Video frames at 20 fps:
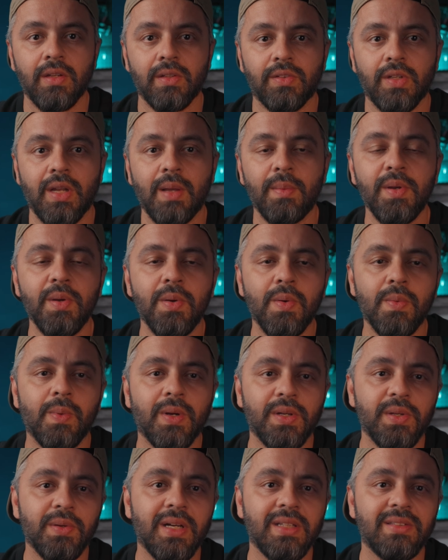So let me know
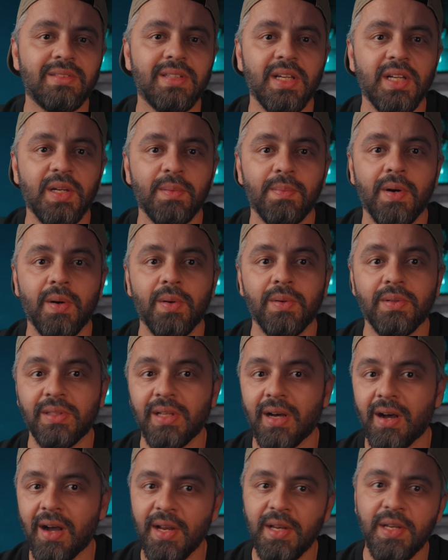what you guys think about
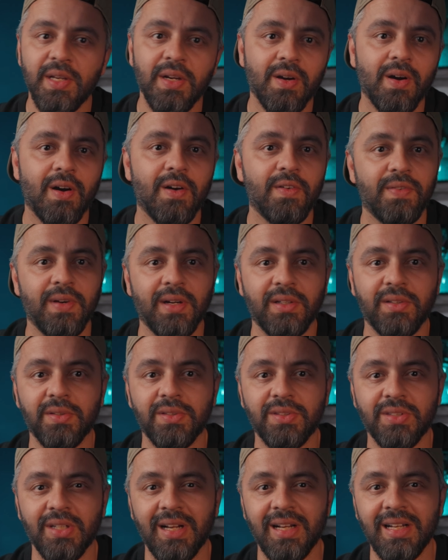the idea of retro
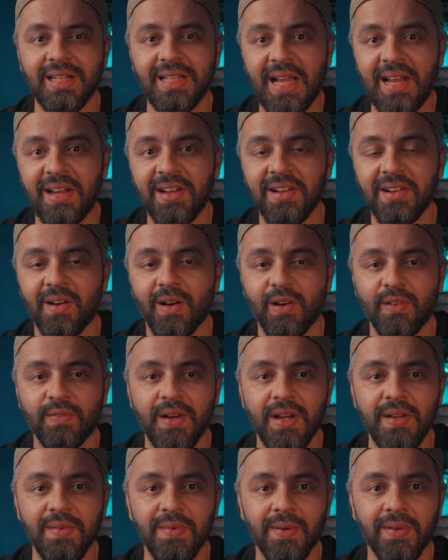style Canon
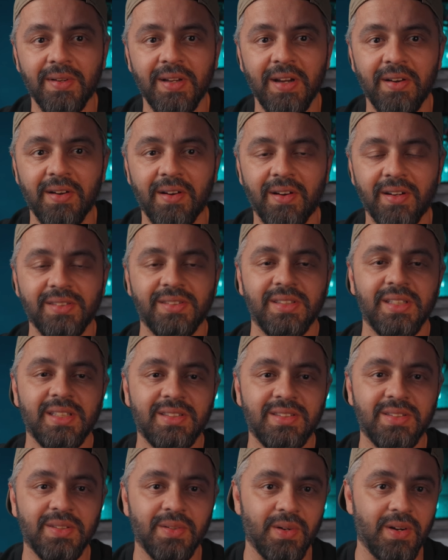R5 or Canon
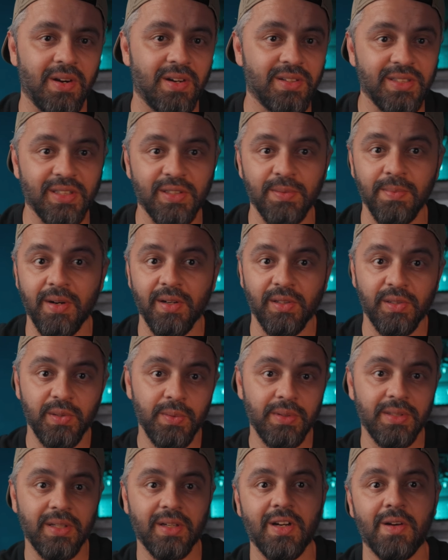R6 or R6 Mark
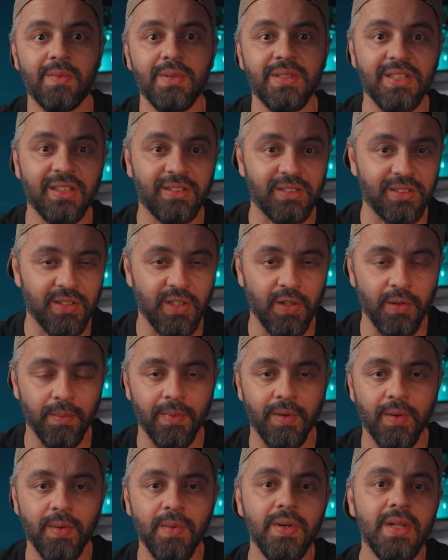II in the comment section down
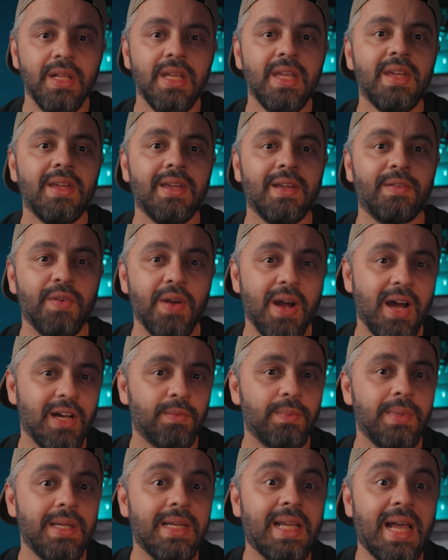below. If you
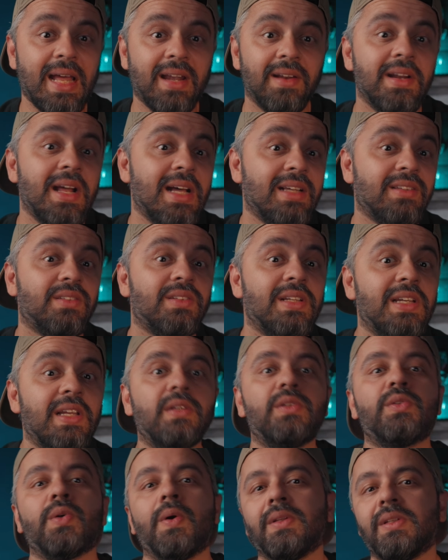ask me, Canon has really
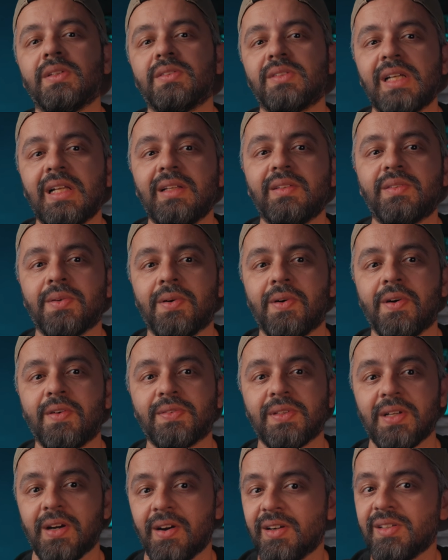enjoyed the sales of
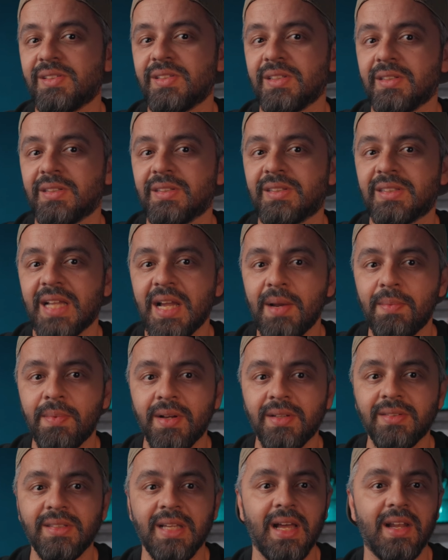the R series
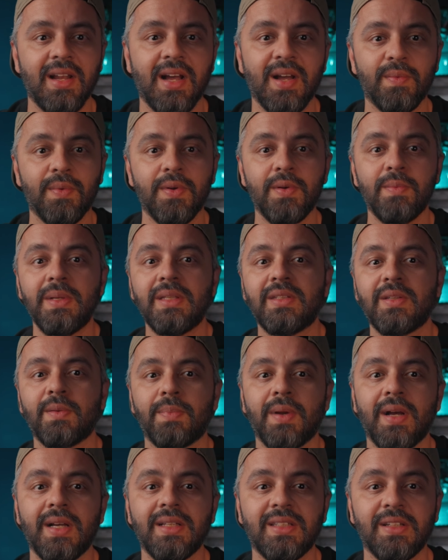cameras, and I wouldn't be
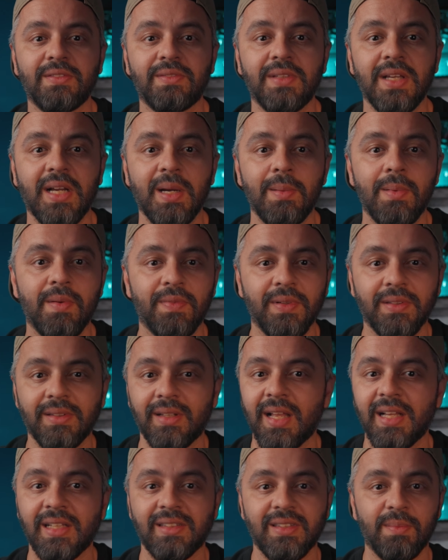surprised if they come up with
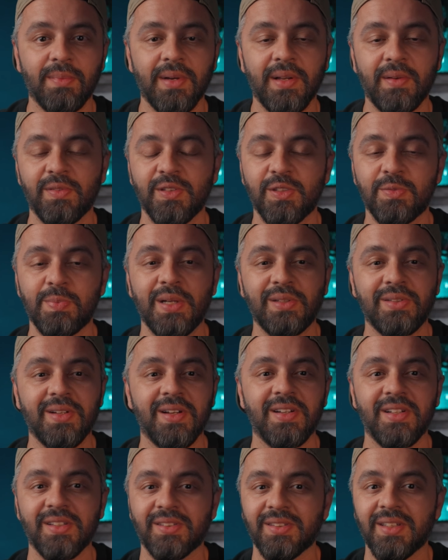like some kind of special
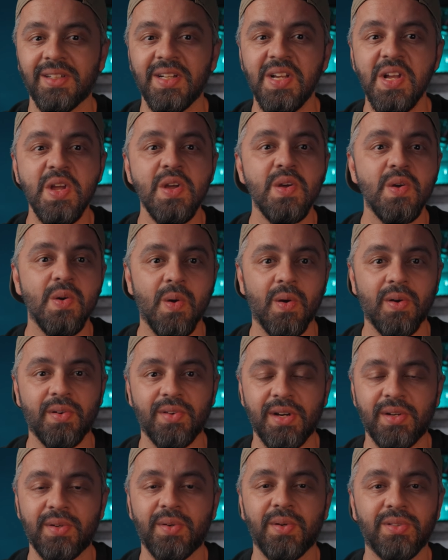edition or
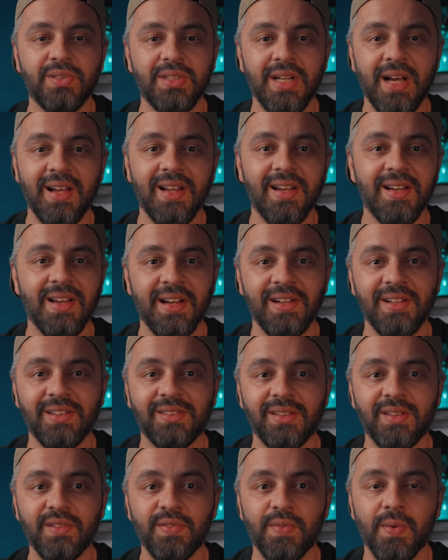retro style
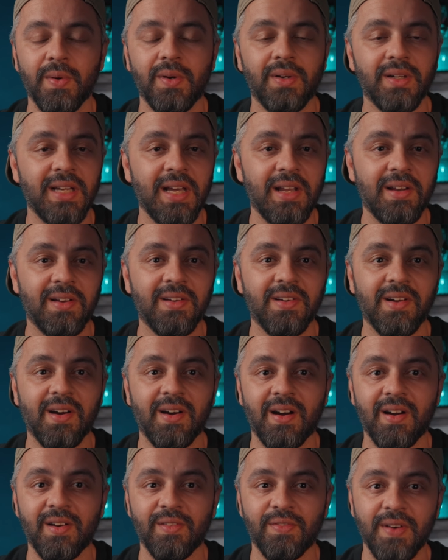edition for Canon
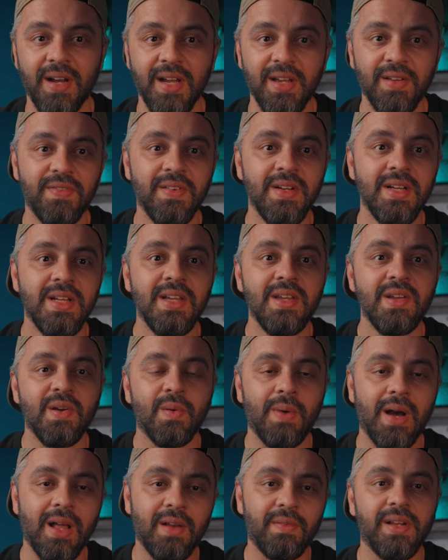R5
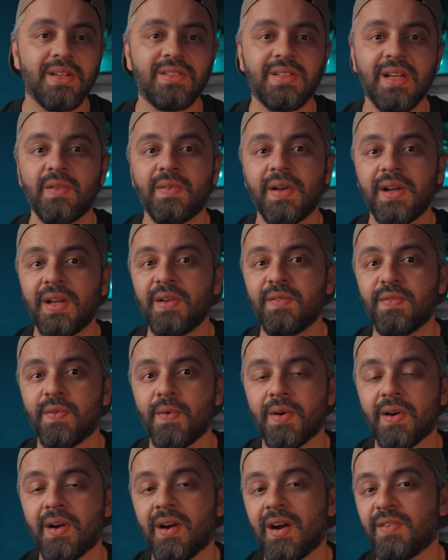while we are still waiting
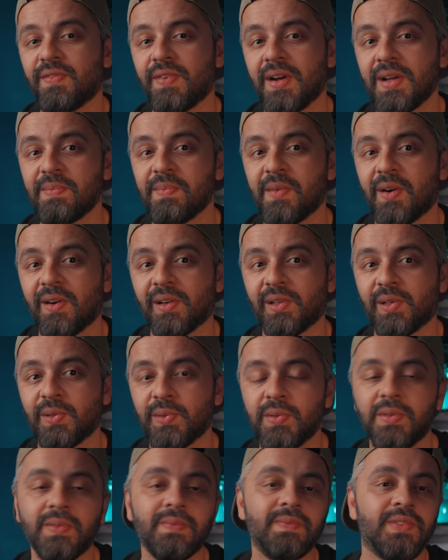for R5 Mark
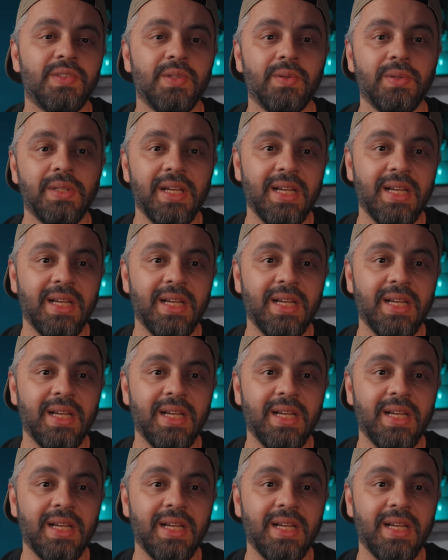II. So they